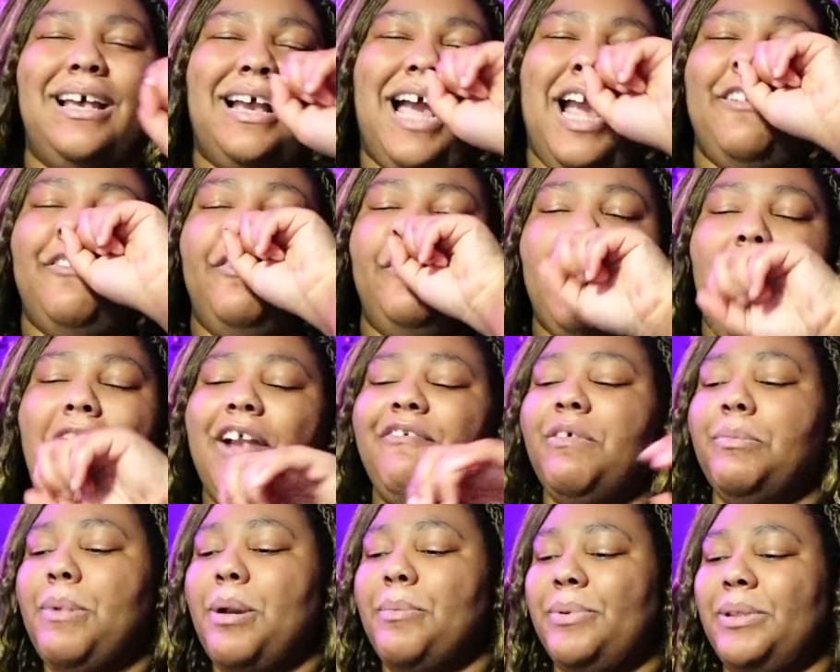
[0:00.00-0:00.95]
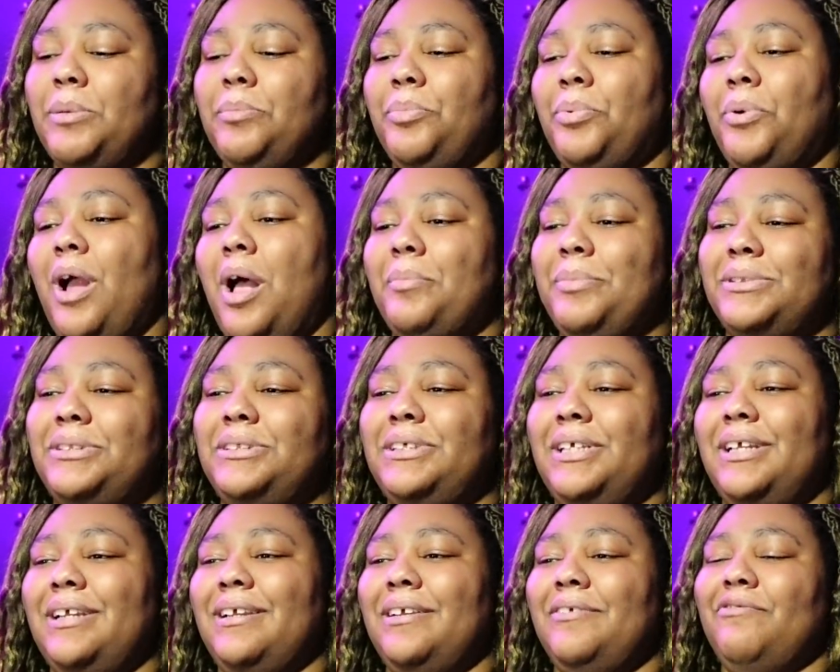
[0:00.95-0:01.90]
I, re- I remember them
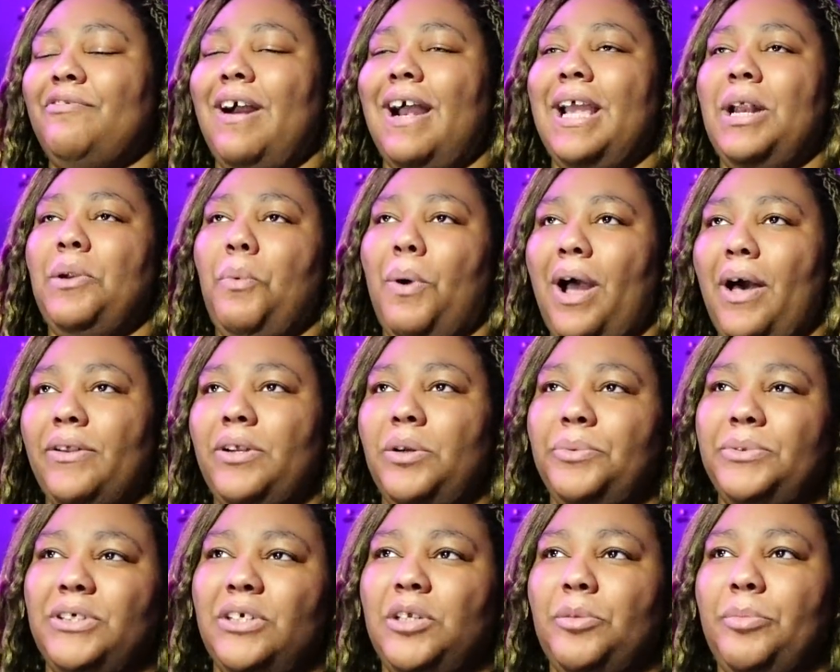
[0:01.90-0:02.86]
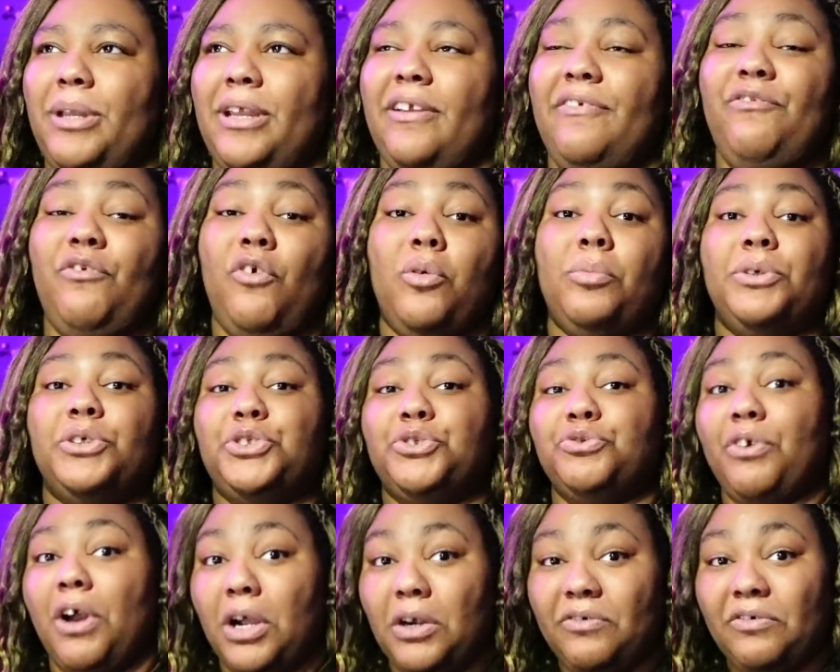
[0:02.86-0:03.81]
promising Ryan Wilder was going to be a former
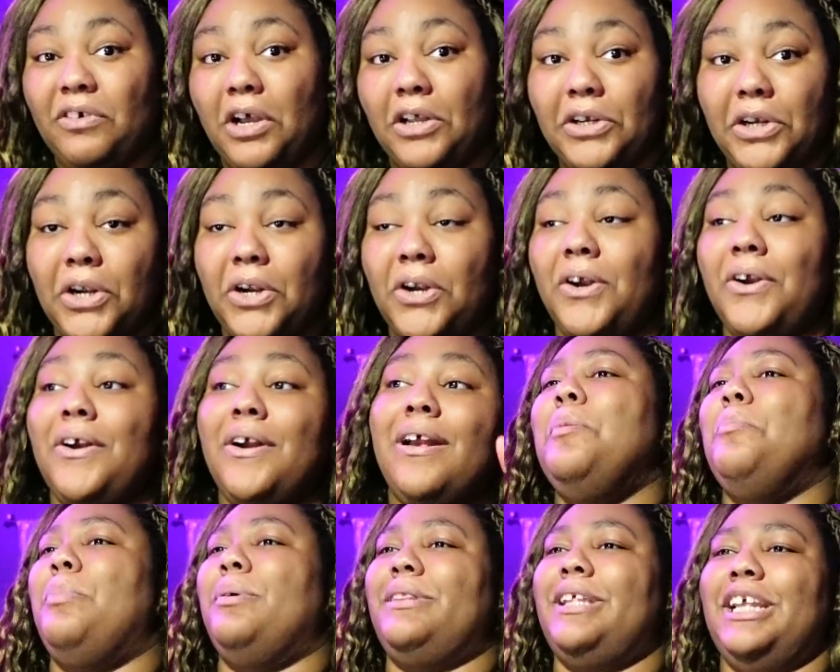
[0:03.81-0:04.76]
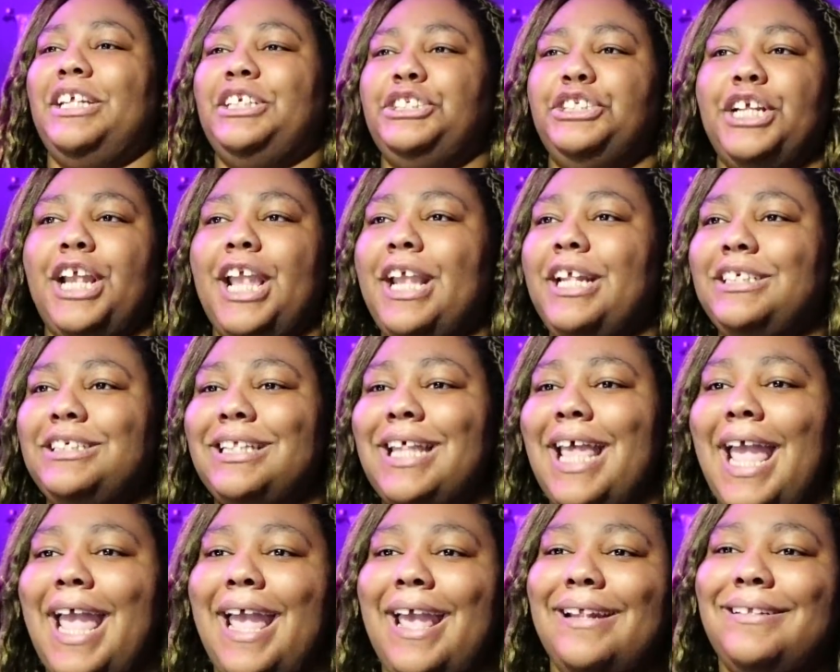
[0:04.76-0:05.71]
drug runner, but they changed
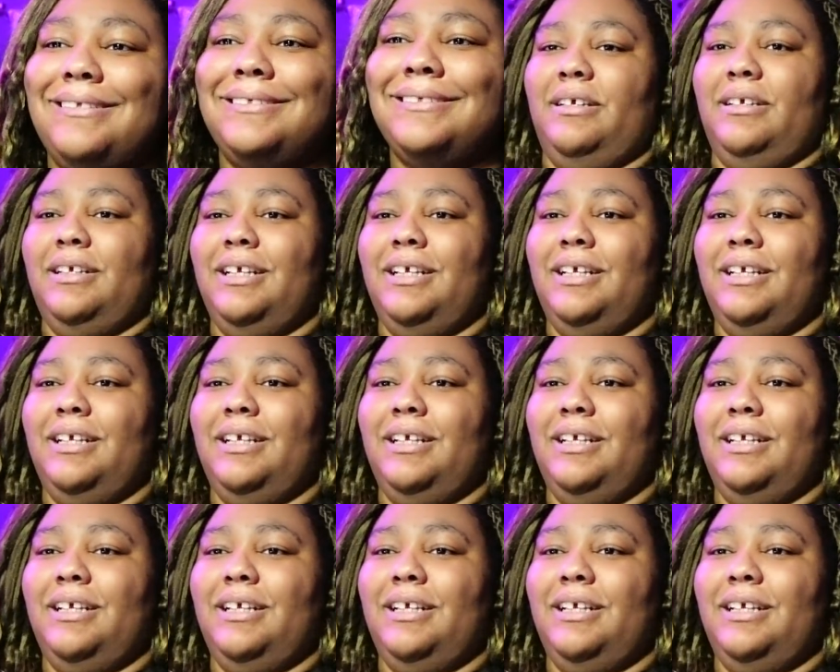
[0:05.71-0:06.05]
that.